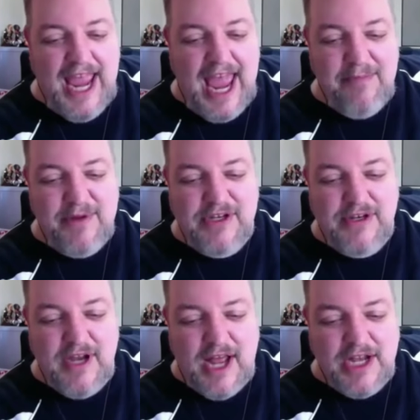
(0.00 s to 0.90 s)

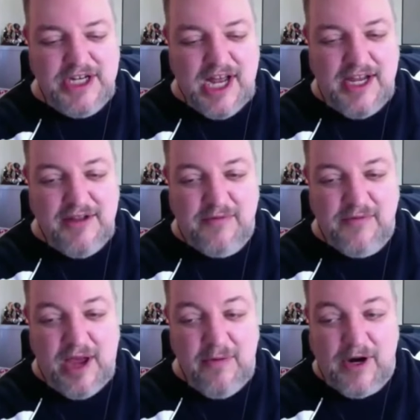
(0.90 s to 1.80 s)
happened, uh, John, and
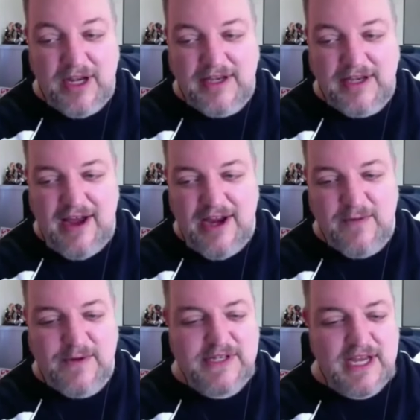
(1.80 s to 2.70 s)
I wanted to tell you
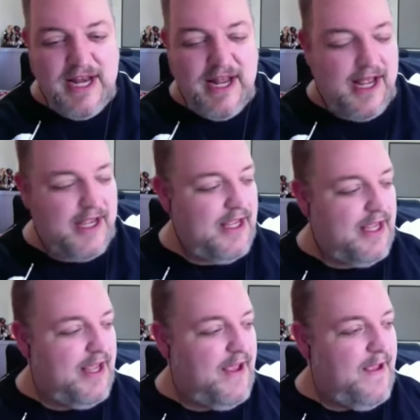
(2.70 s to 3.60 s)
was that uh,
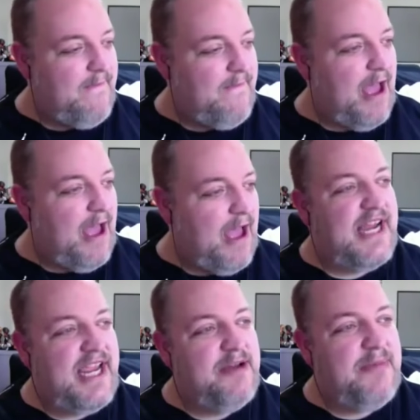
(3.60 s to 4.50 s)
I was
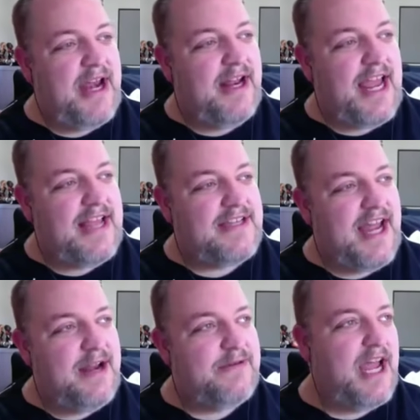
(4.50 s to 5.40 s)
thinking about it last
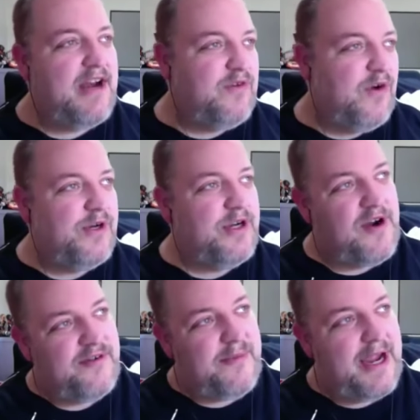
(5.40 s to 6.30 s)
night. I was kind of rolling it
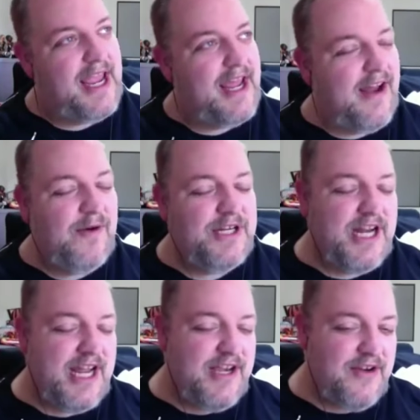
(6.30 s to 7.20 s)
over my head. Oh, what
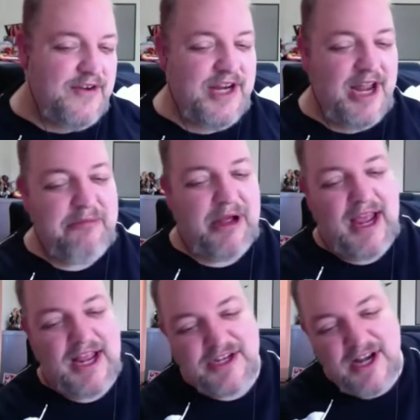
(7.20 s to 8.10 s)
should I do? Should I
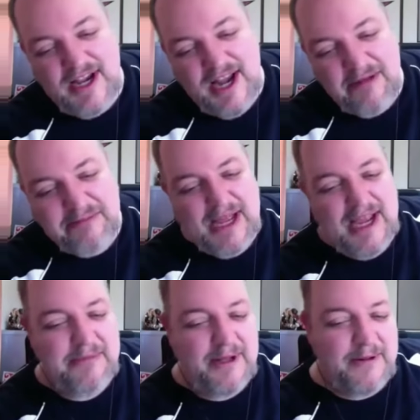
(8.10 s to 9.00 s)
buy it? Should I not buy
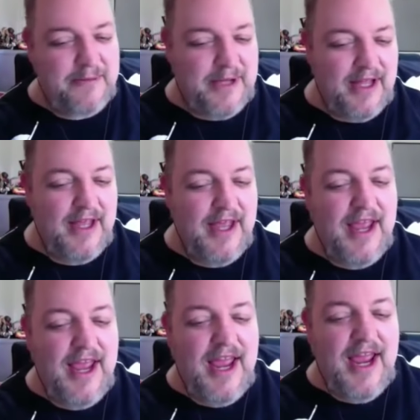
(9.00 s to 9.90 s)
it? Blah blah blah.
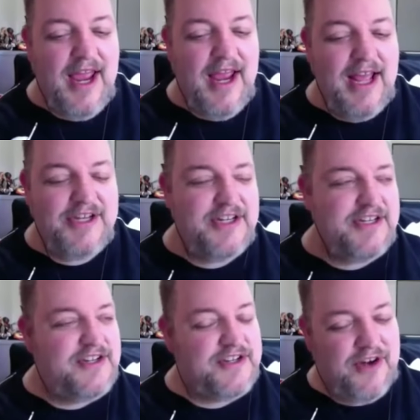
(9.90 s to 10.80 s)
It's just
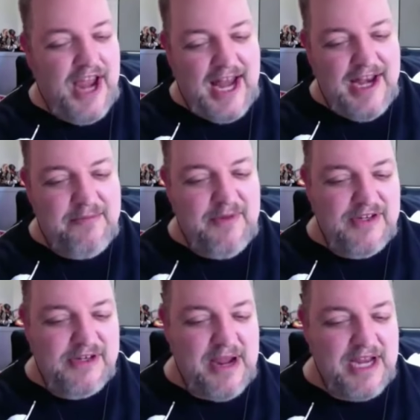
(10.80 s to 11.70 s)
a Strat in a
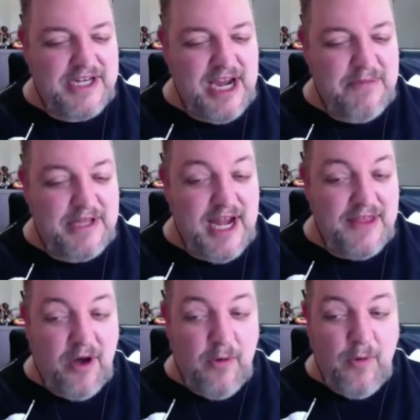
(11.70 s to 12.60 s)
Music Man shape. But then I
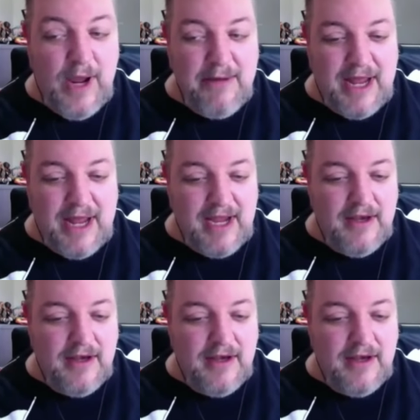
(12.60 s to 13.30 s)
thought, well, wait a minute,